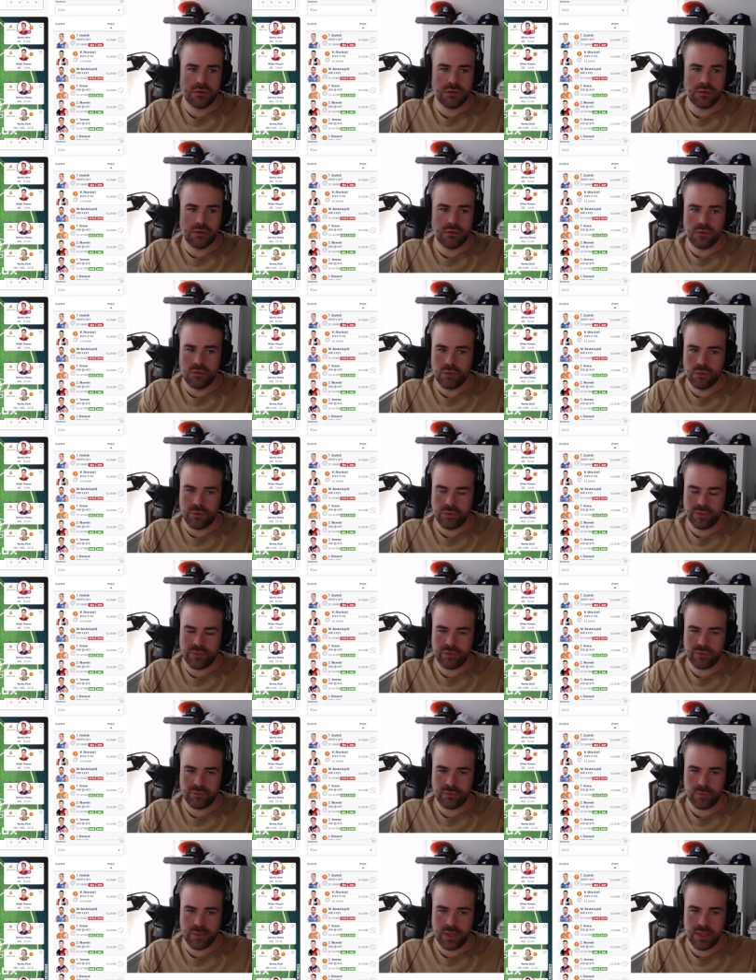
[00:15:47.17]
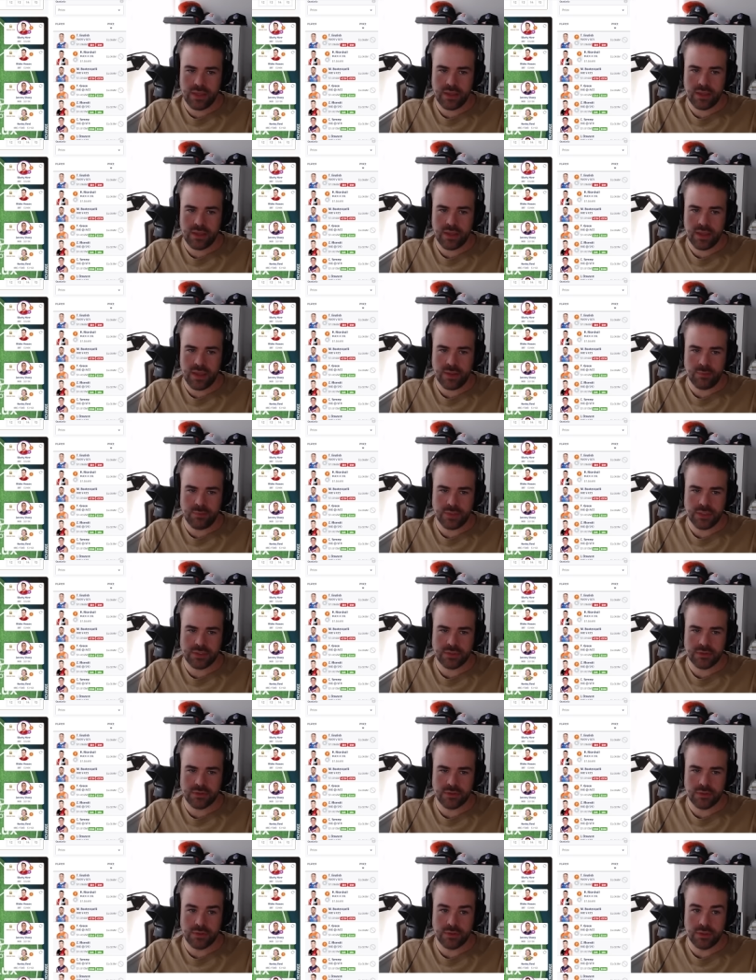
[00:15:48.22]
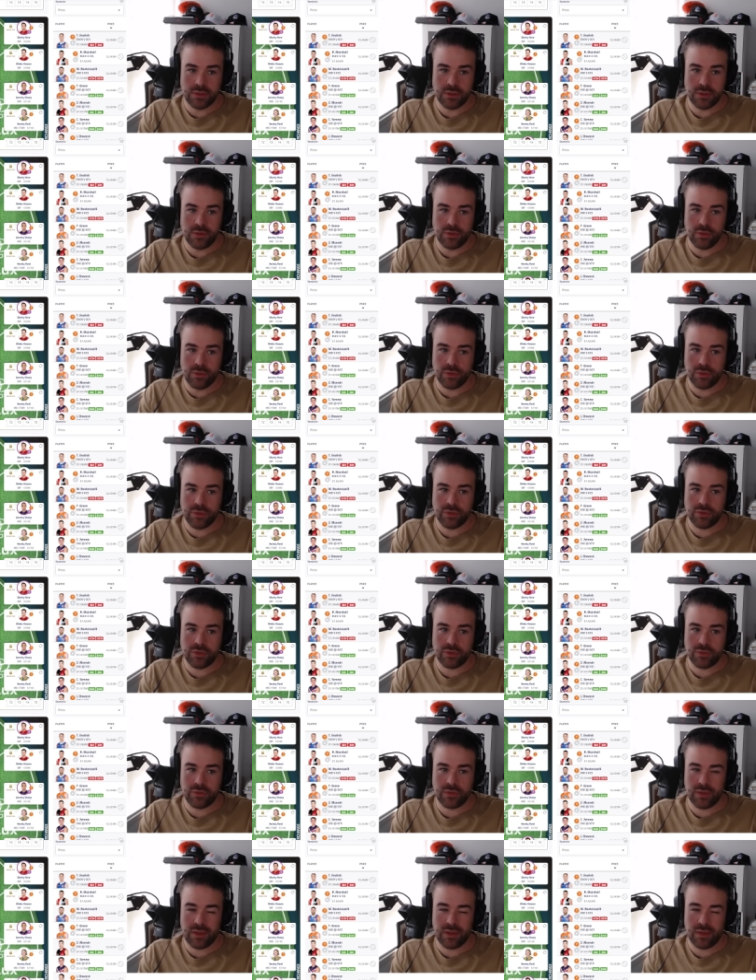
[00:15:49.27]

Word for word: North this week, and we saw North just